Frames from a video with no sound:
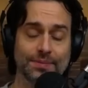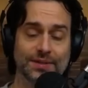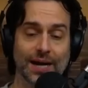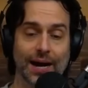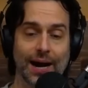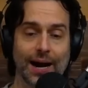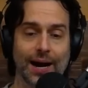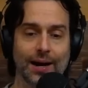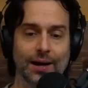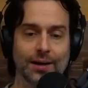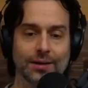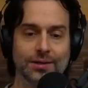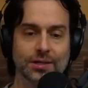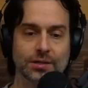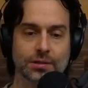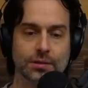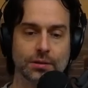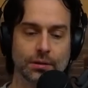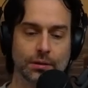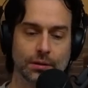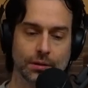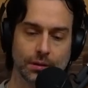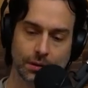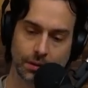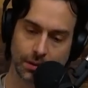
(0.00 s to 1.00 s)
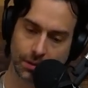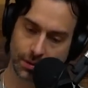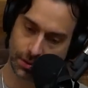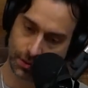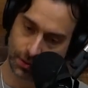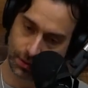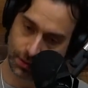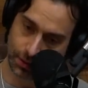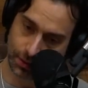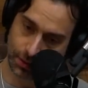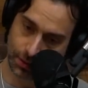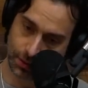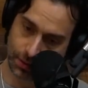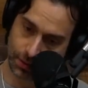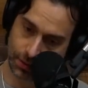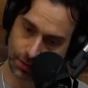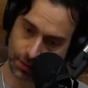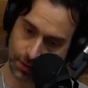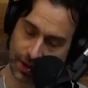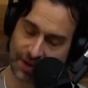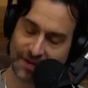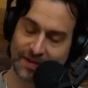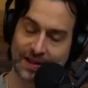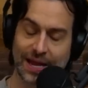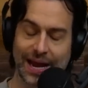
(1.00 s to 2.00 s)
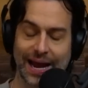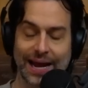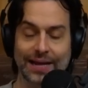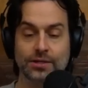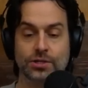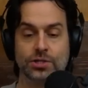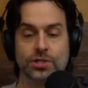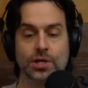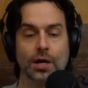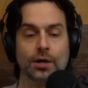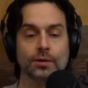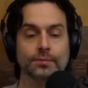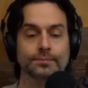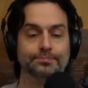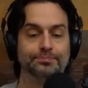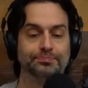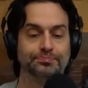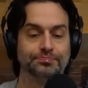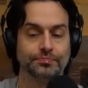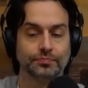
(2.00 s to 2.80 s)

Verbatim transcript: I'm tired. Just, and so,